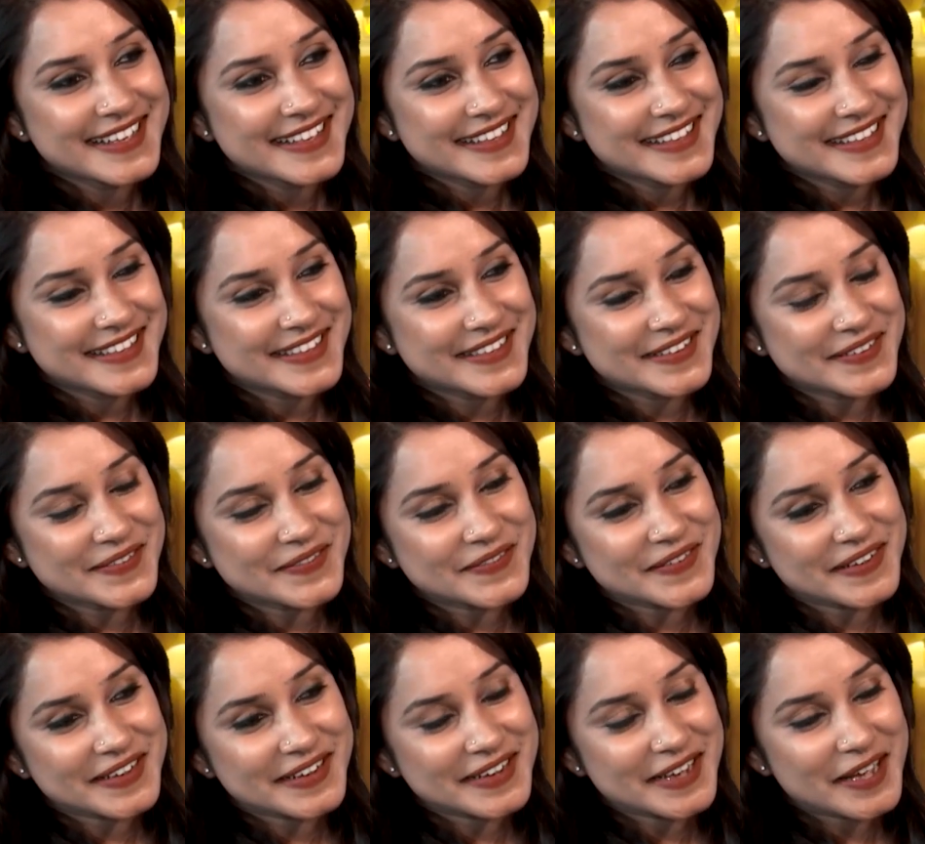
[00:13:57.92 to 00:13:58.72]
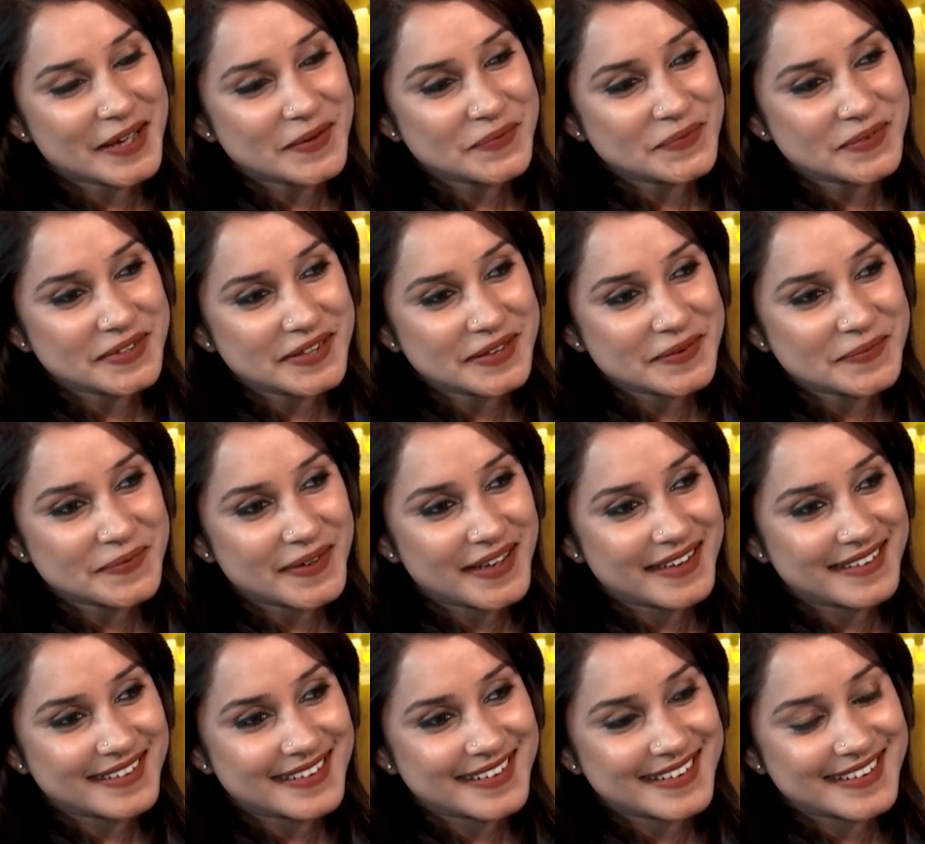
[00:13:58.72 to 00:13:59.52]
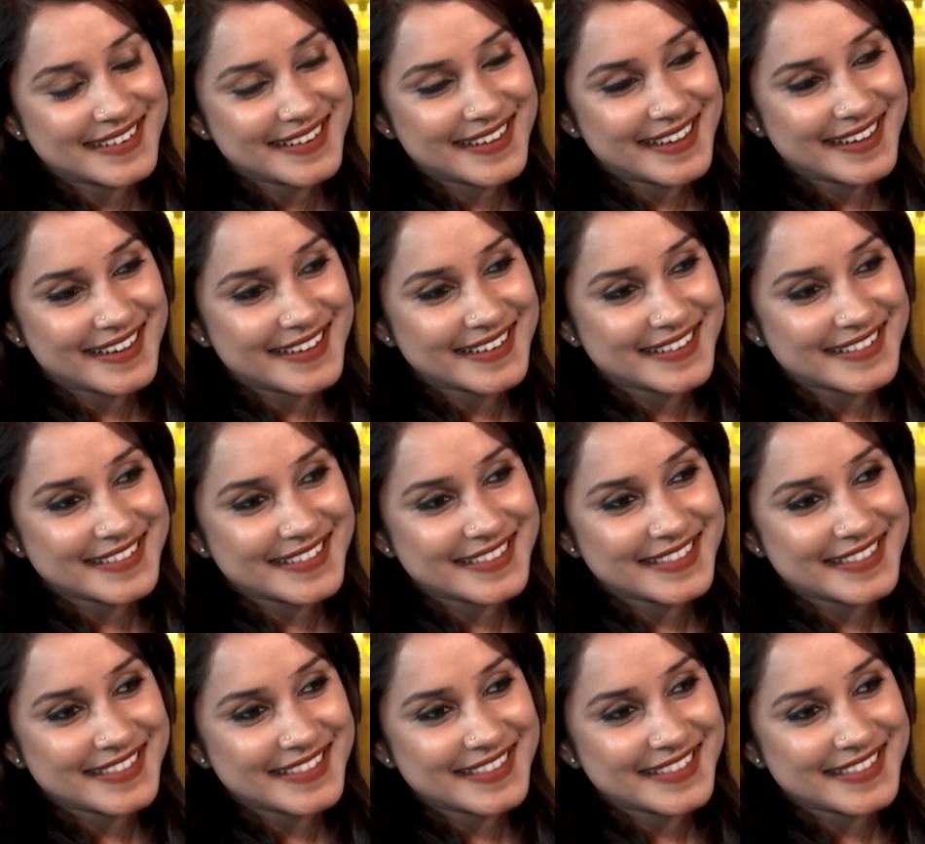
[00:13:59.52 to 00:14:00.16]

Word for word: so very so, happily married. So did,